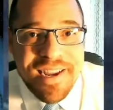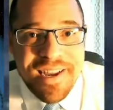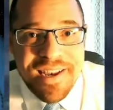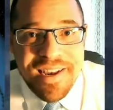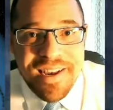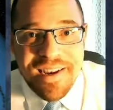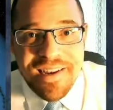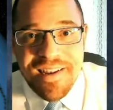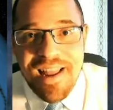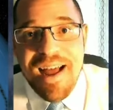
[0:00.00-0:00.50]
and
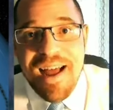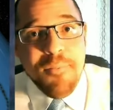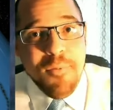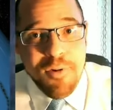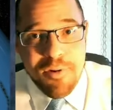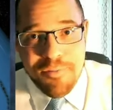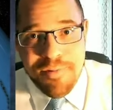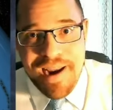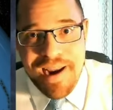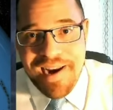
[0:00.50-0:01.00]
a lot
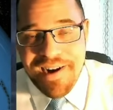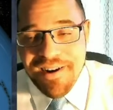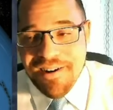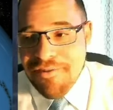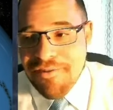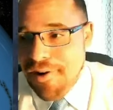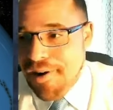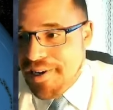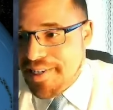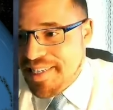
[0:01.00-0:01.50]
more rain
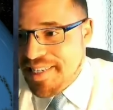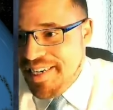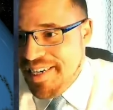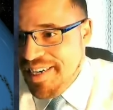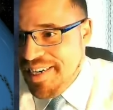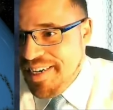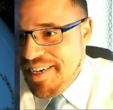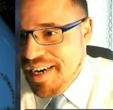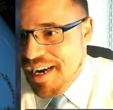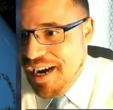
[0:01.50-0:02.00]
across
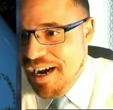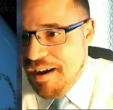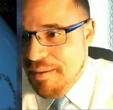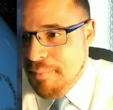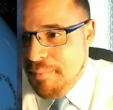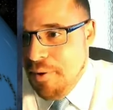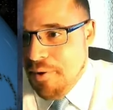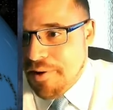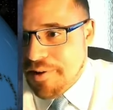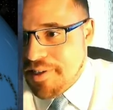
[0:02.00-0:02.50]
uh,
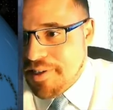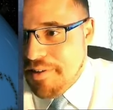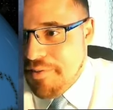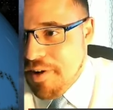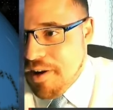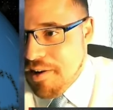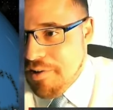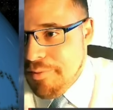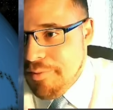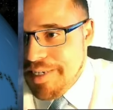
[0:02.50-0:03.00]
parts of
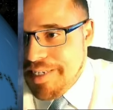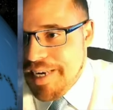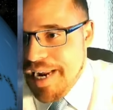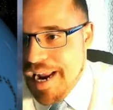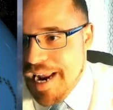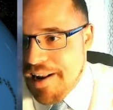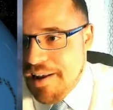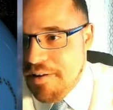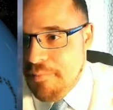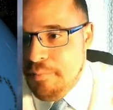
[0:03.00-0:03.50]
uh,
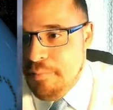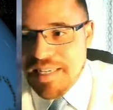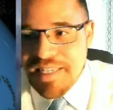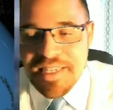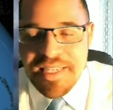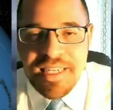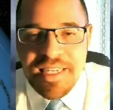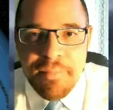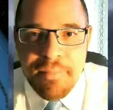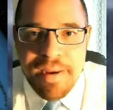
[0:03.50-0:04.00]
Louisiana,
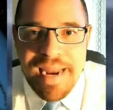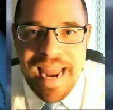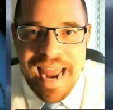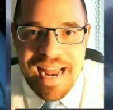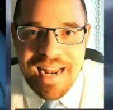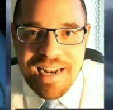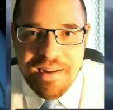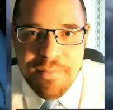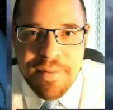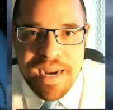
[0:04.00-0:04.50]
Mississippi,
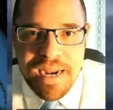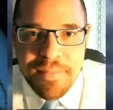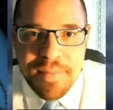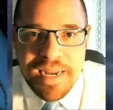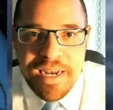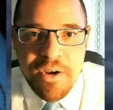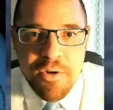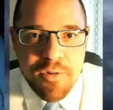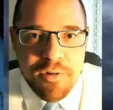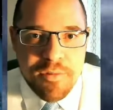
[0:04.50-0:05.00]
Alabama,
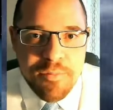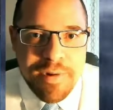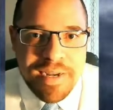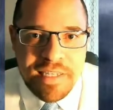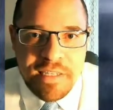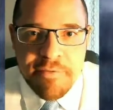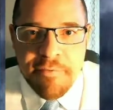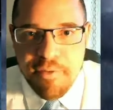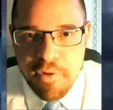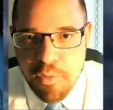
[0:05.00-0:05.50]
and
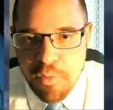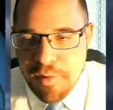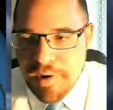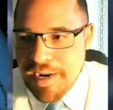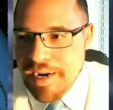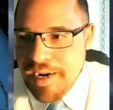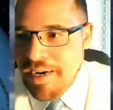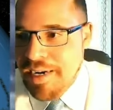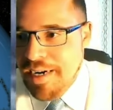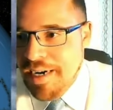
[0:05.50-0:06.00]
Northwest
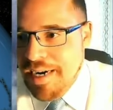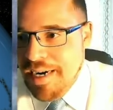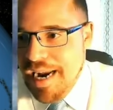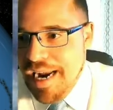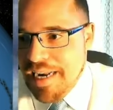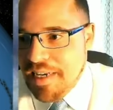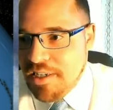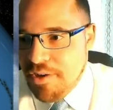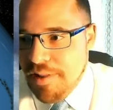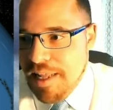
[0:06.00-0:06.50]
Florida.
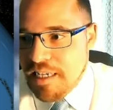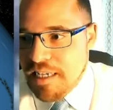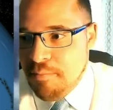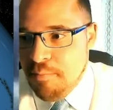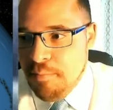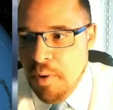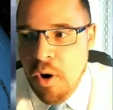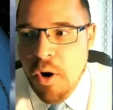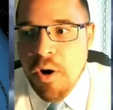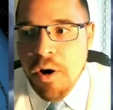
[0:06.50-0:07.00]
And so that's
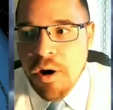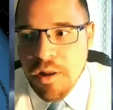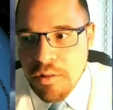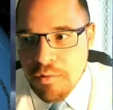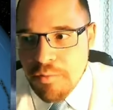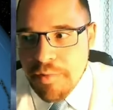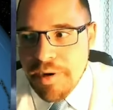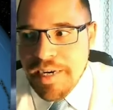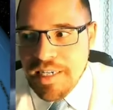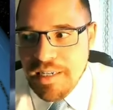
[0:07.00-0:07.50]
part of the
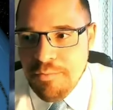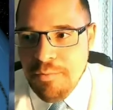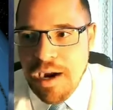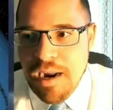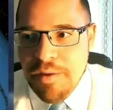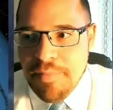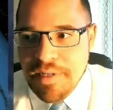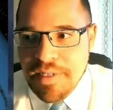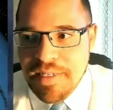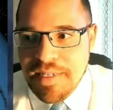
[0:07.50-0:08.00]
reason why
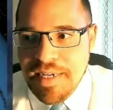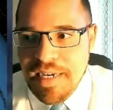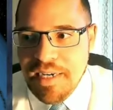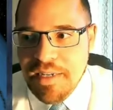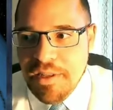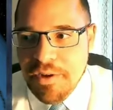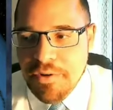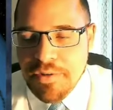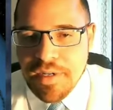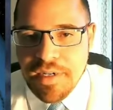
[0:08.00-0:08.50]
I've been seeing
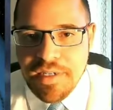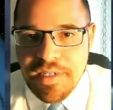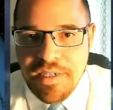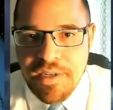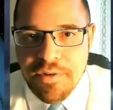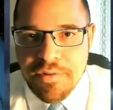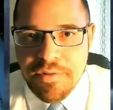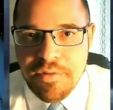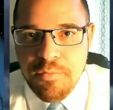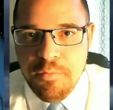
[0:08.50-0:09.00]
those uh,
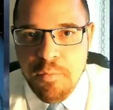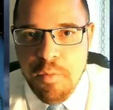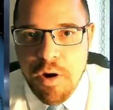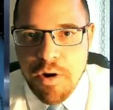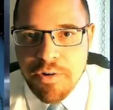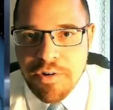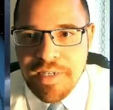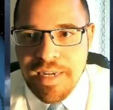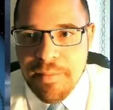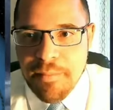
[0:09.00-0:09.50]
those
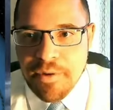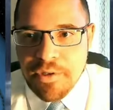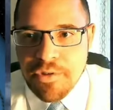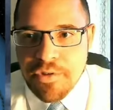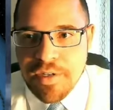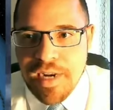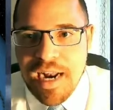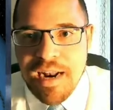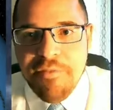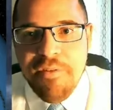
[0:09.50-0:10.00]
water
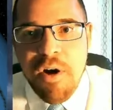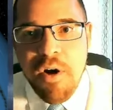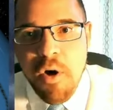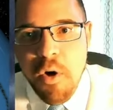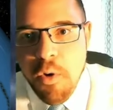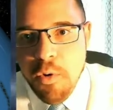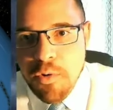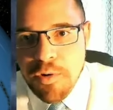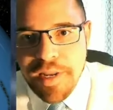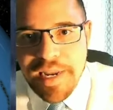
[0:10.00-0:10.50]
temperatures kind of
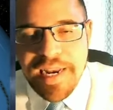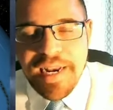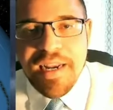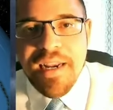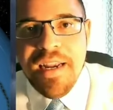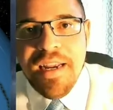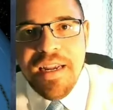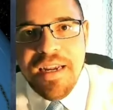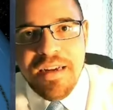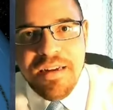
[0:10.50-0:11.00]
holding,
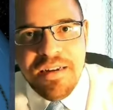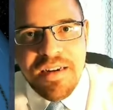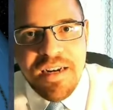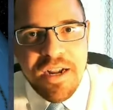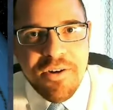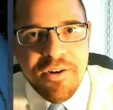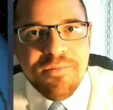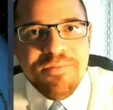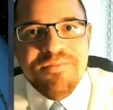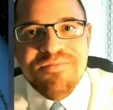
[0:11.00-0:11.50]
you
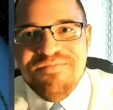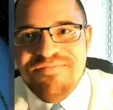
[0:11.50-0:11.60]
know,